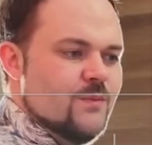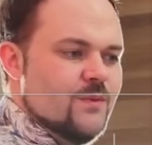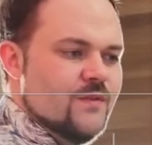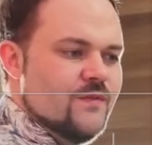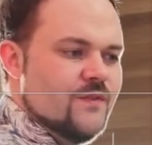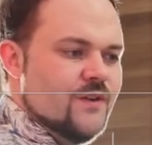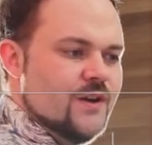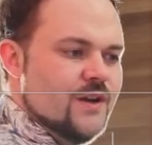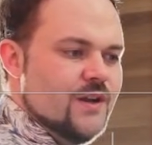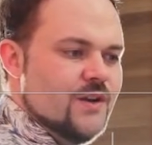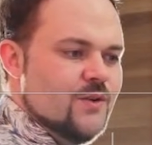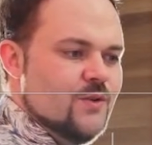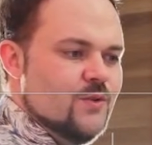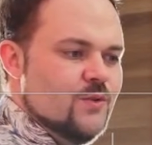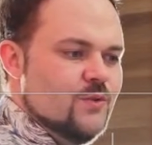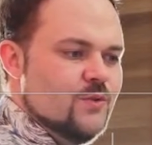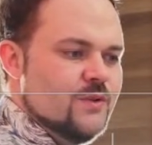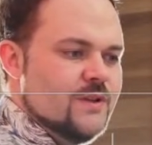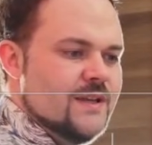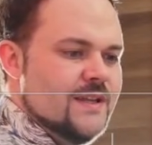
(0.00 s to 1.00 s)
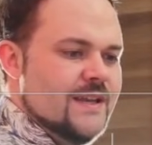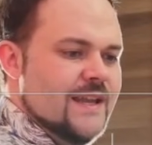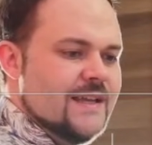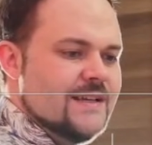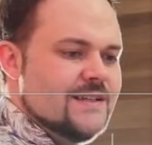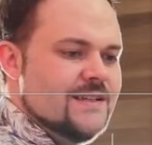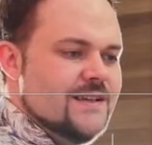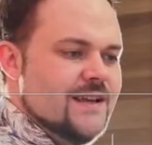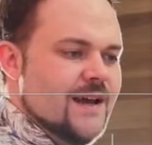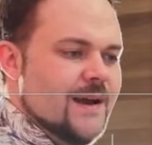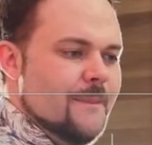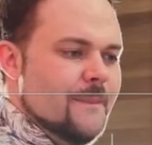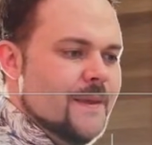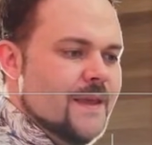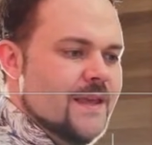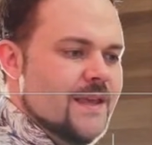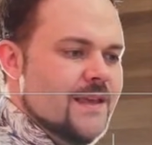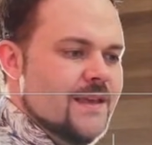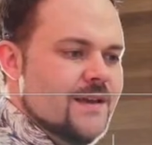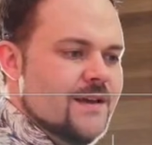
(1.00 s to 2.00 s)
when we've got it all connected
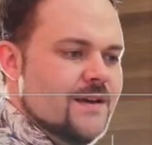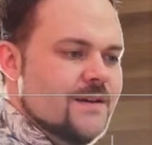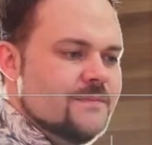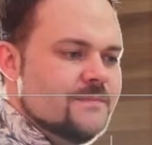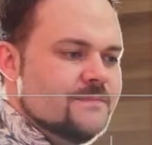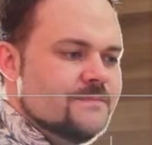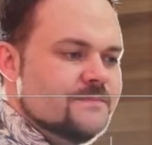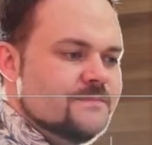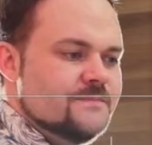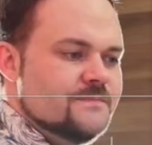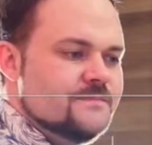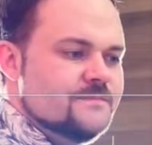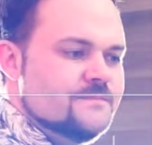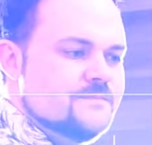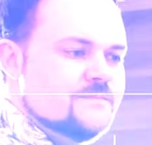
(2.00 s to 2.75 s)
up here.